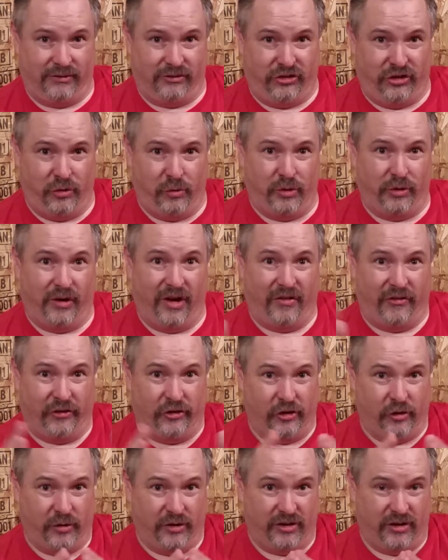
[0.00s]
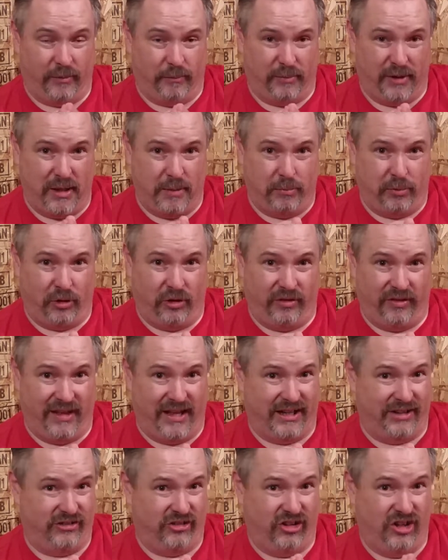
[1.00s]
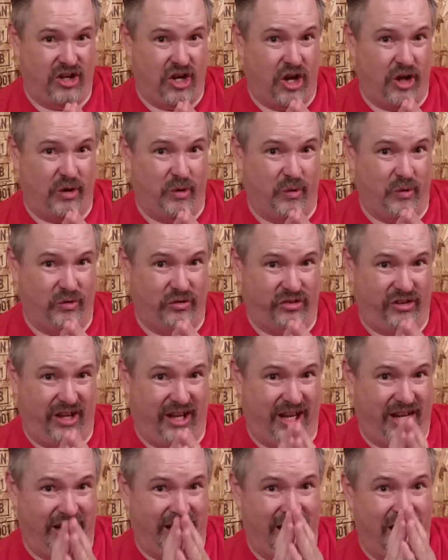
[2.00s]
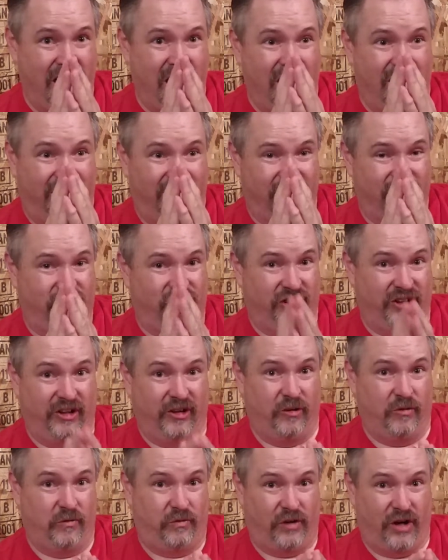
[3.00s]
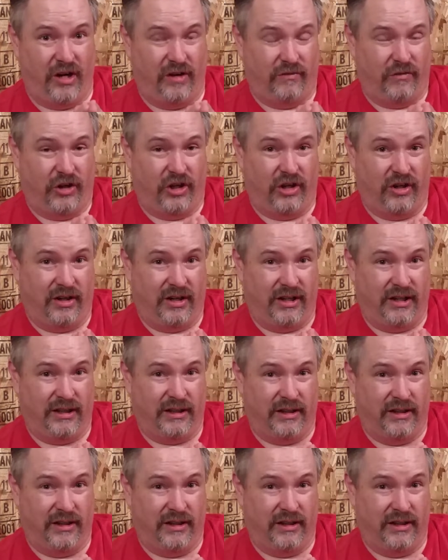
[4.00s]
She would rather do it to people that she knows and are sitting in front of her.